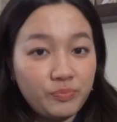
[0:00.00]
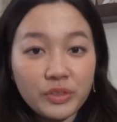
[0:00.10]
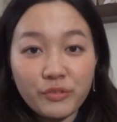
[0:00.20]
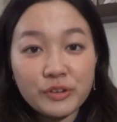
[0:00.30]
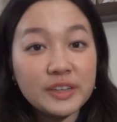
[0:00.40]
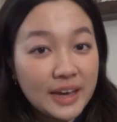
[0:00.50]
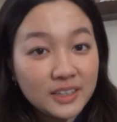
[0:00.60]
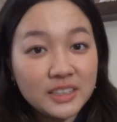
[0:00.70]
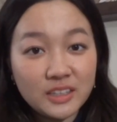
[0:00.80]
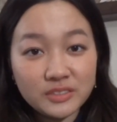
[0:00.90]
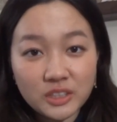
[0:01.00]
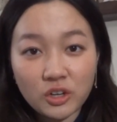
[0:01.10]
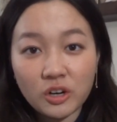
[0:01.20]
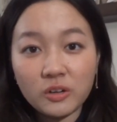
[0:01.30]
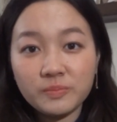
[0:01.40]
The finale of it
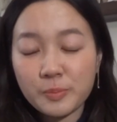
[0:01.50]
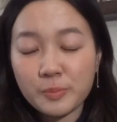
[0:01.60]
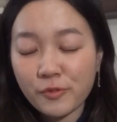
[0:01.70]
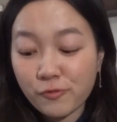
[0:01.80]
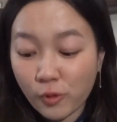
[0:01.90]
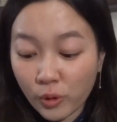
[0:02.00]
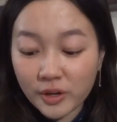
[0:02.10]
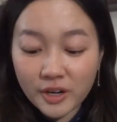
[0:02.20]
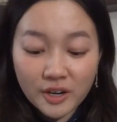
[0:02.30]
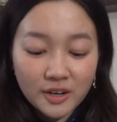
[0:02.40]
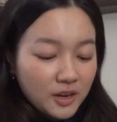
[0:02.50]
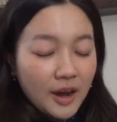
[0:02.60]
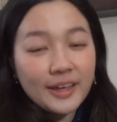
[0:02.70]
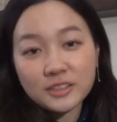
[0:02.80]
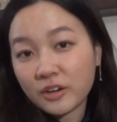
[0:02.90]
all. Before
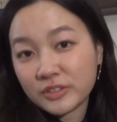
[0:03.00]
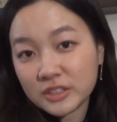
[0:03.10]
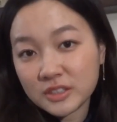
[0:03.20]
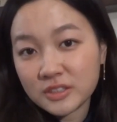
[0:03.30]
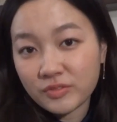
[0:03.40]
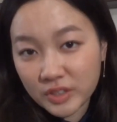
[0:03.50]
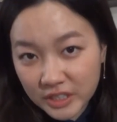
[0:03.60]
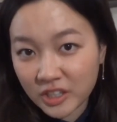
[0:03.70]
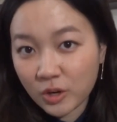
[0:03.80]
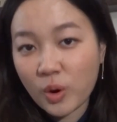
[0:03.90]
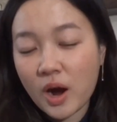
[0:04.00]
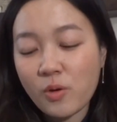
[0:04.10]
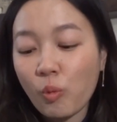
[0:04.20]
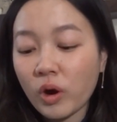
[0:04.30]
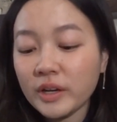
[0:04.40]
I end off this video, I
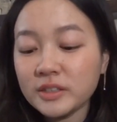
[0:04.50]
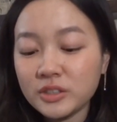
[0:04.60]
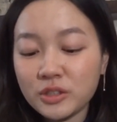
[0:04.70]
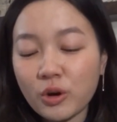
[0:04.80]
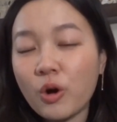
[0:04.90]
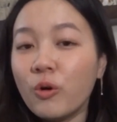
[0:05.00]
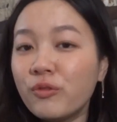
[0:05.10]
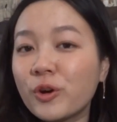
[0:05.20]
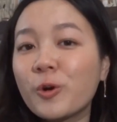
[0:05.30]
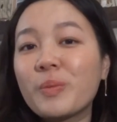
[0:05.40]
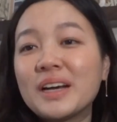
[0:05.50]
wanted to go over my